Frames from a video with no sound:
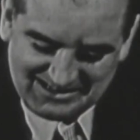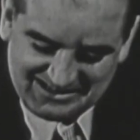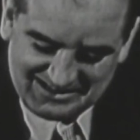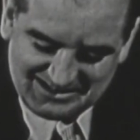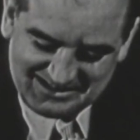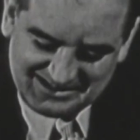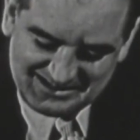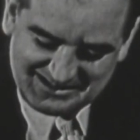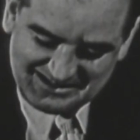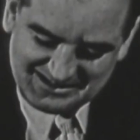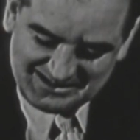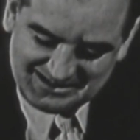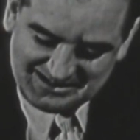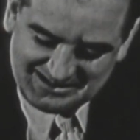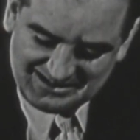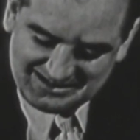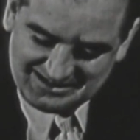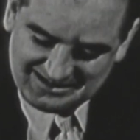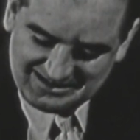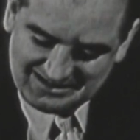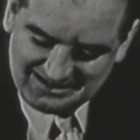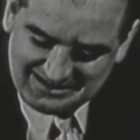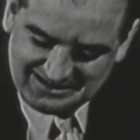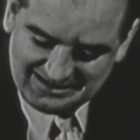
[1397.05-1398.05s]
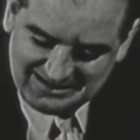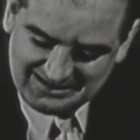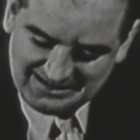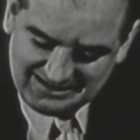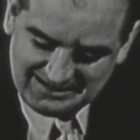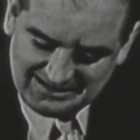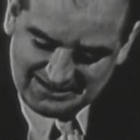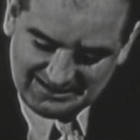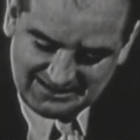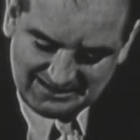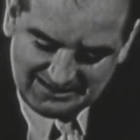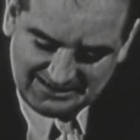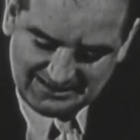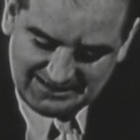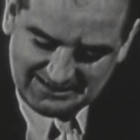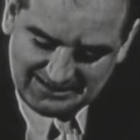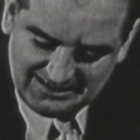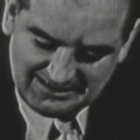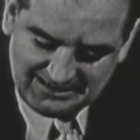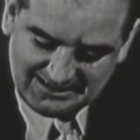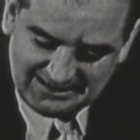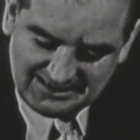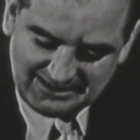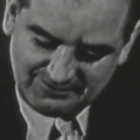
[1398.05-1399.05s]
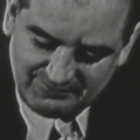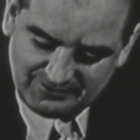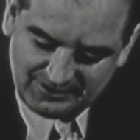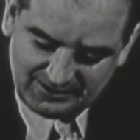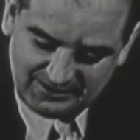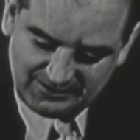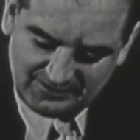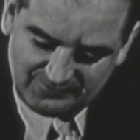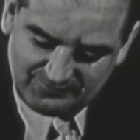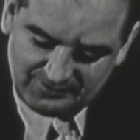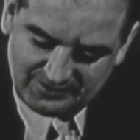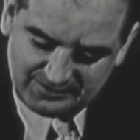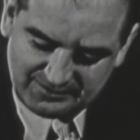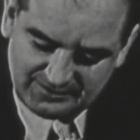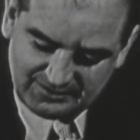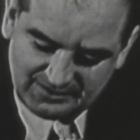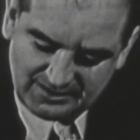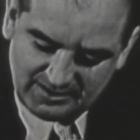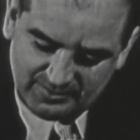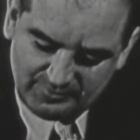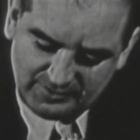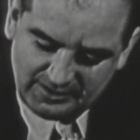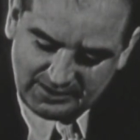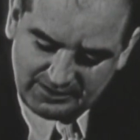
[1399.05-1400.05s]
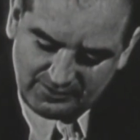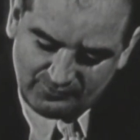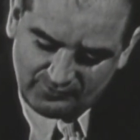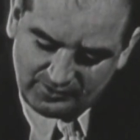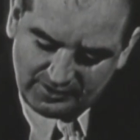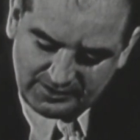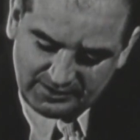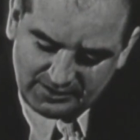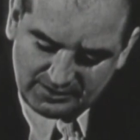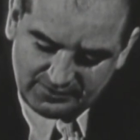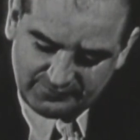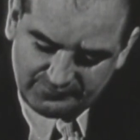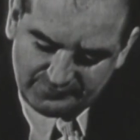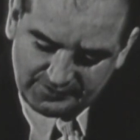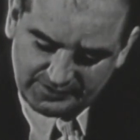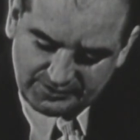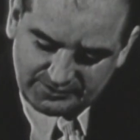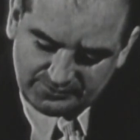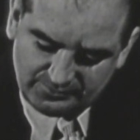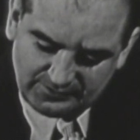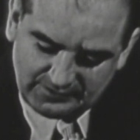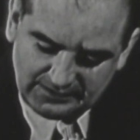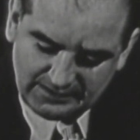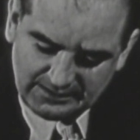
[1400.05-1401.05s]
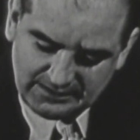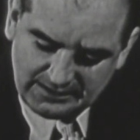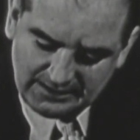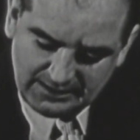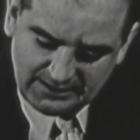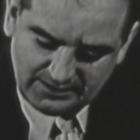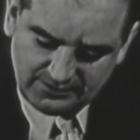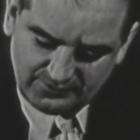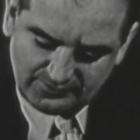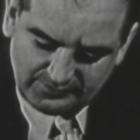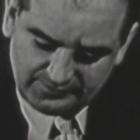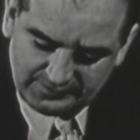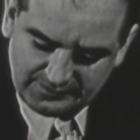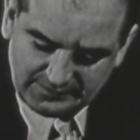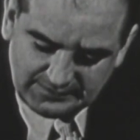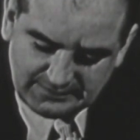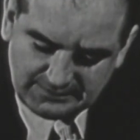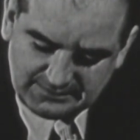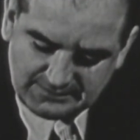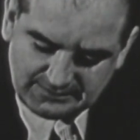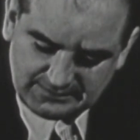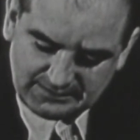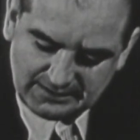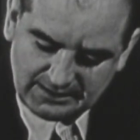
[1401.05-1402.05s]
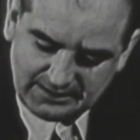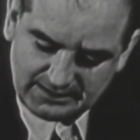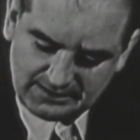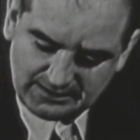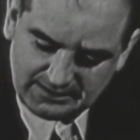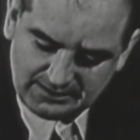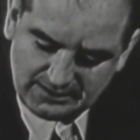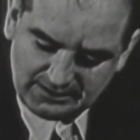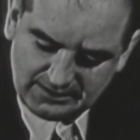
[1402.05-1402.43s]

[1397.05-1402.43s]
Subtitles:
I wouldn't want to name any one individual. I know this, that